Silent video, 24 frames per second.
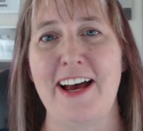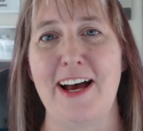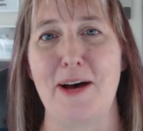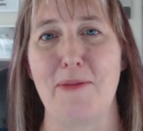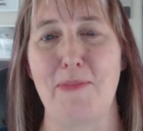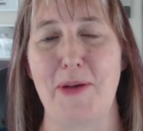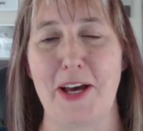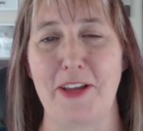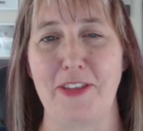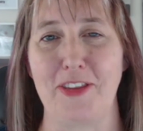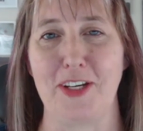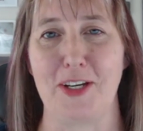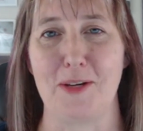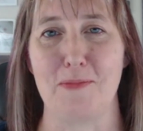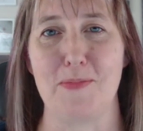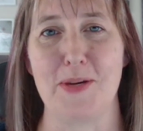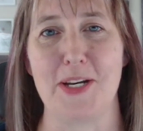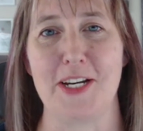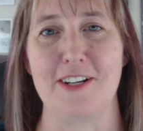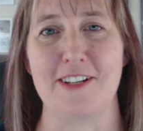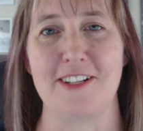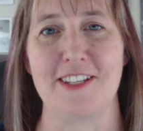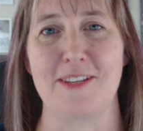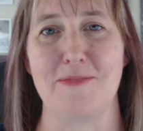about the
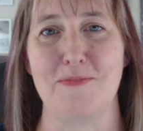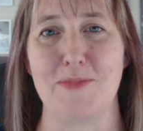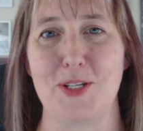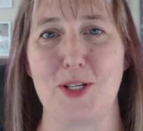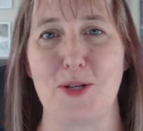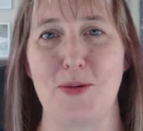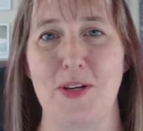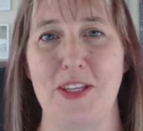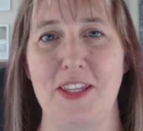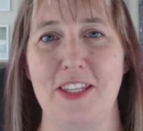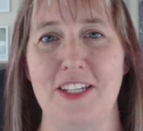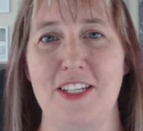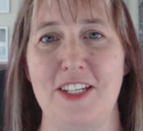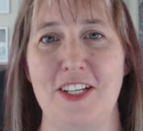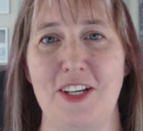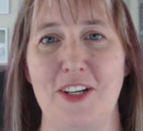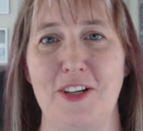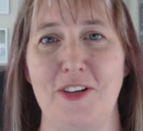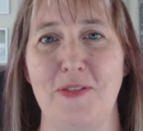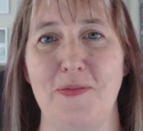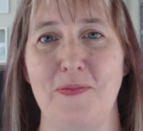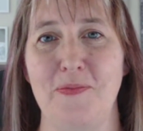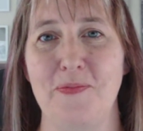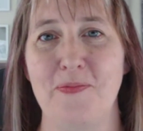comparison between the
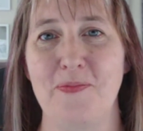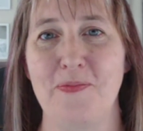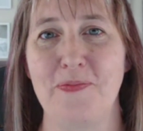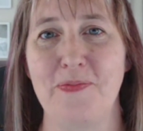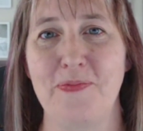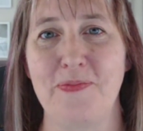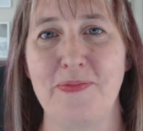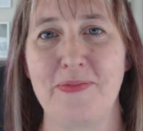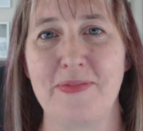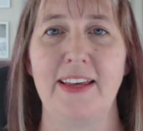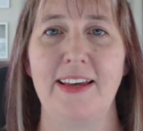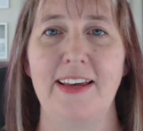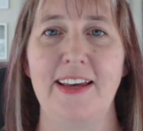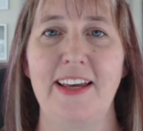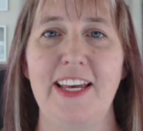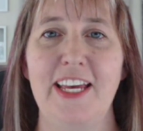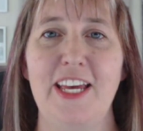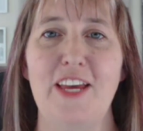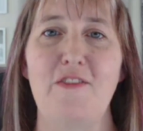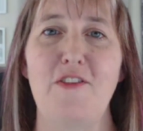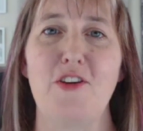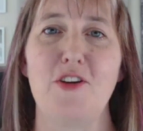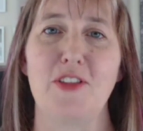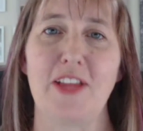two.
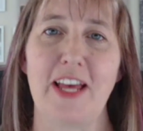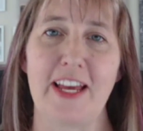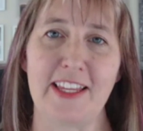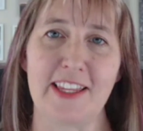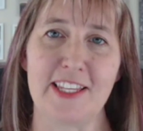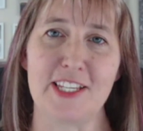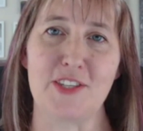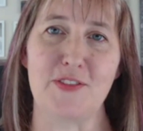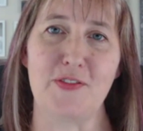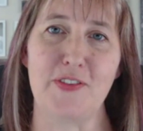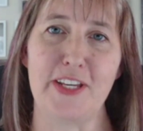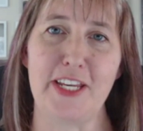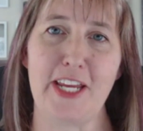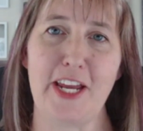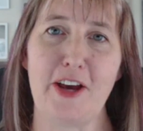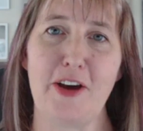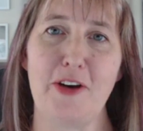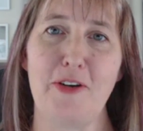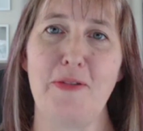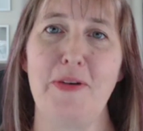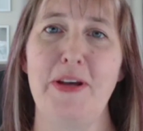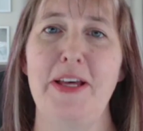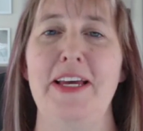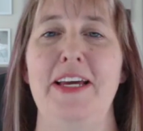If you like this
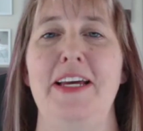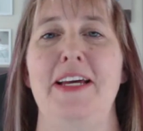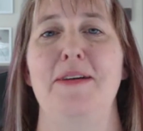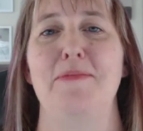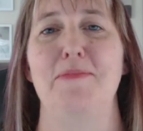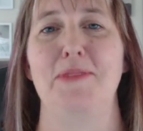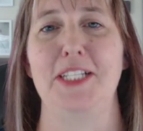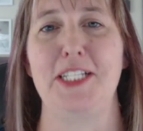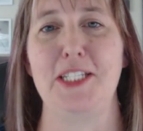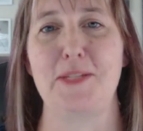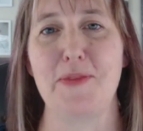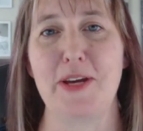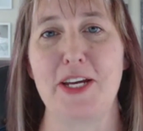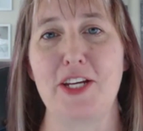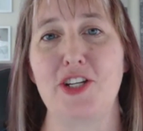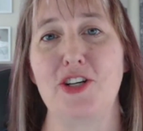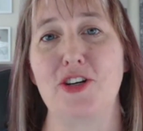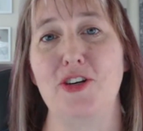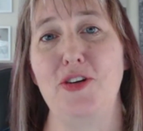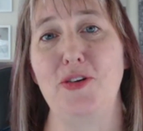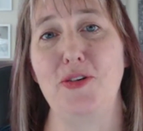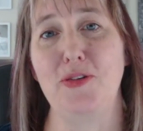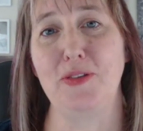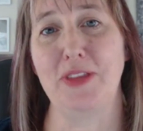video, please make
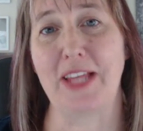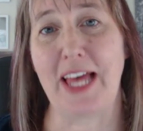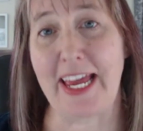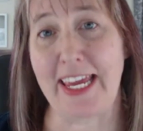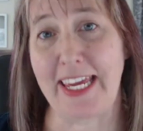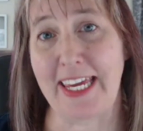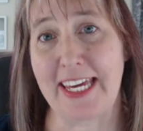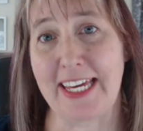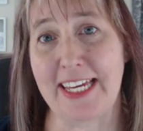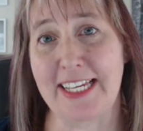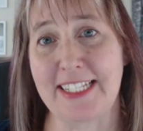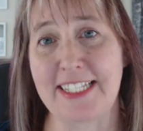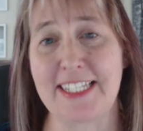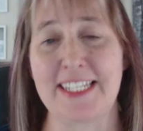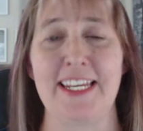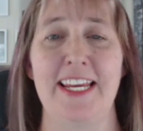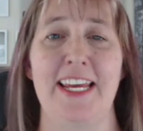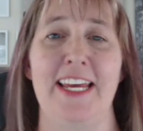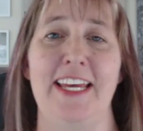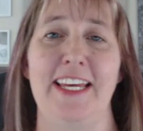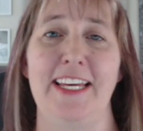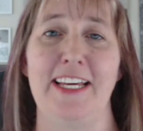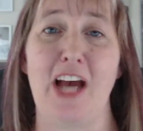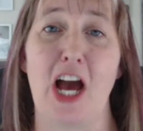sure you like it,
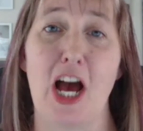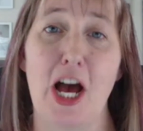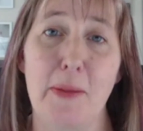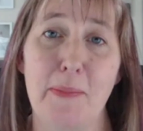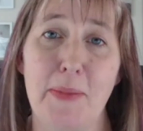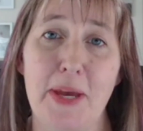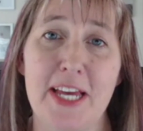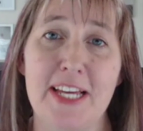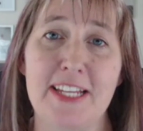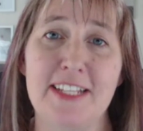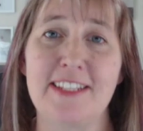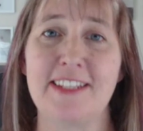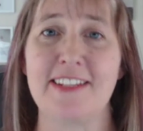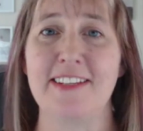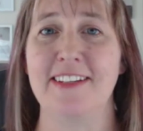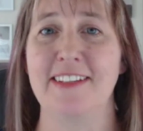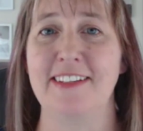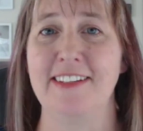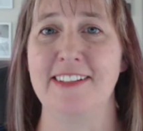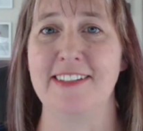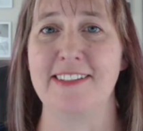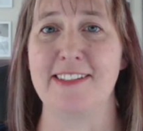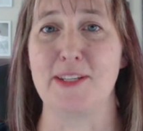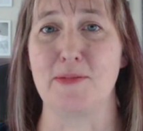comment,
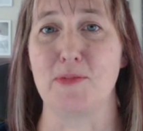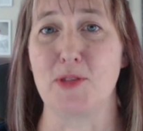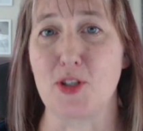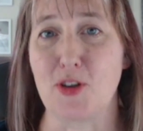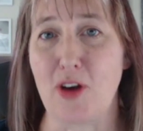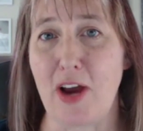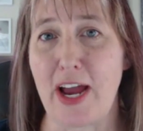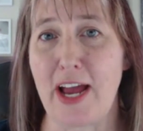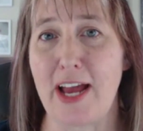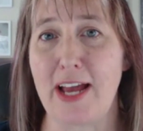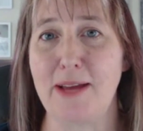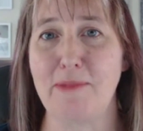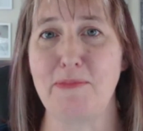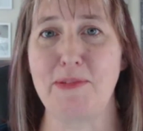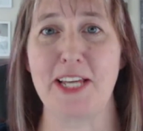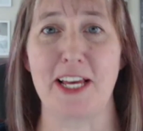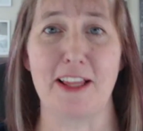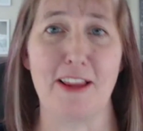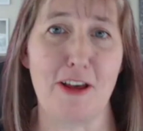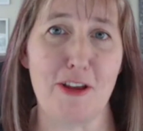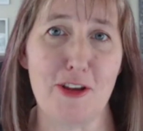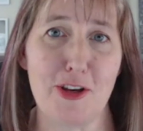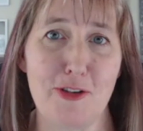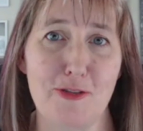subscribe,
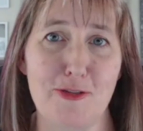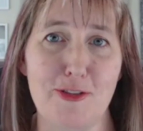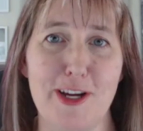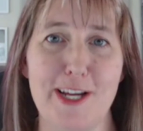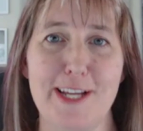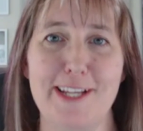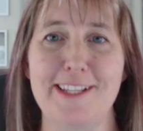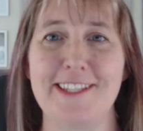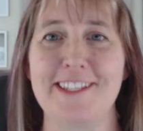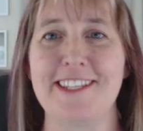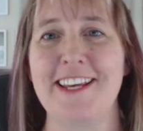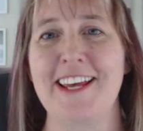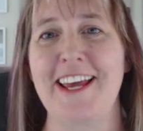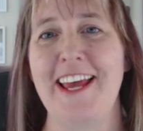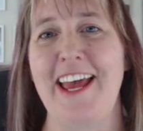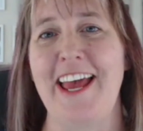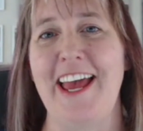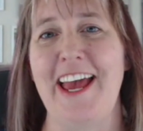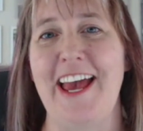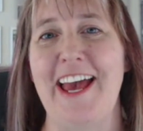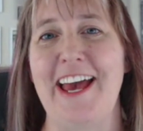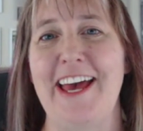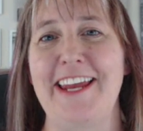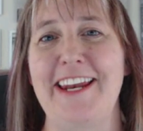tell all your friends,
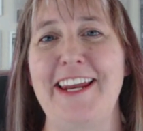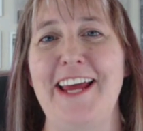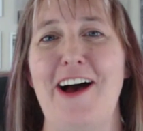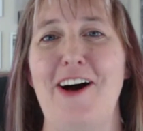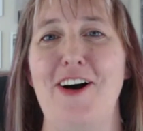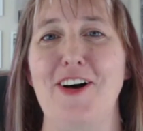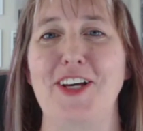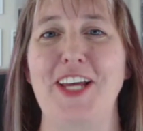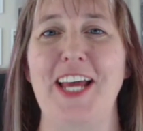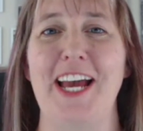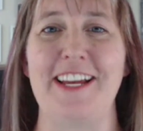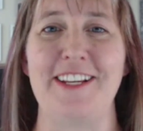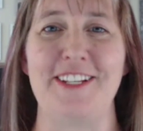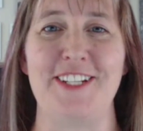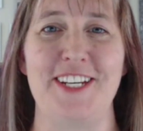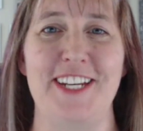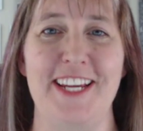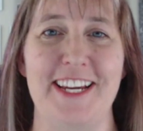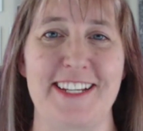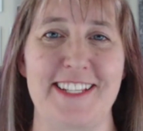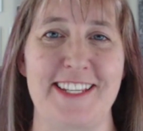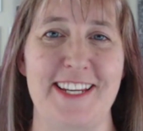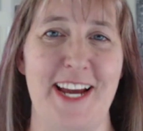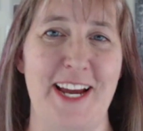and I'll catch you
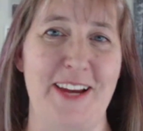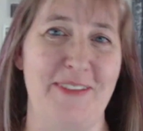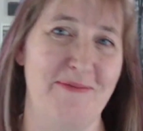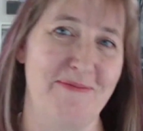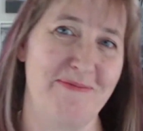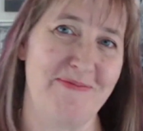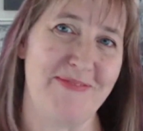next time.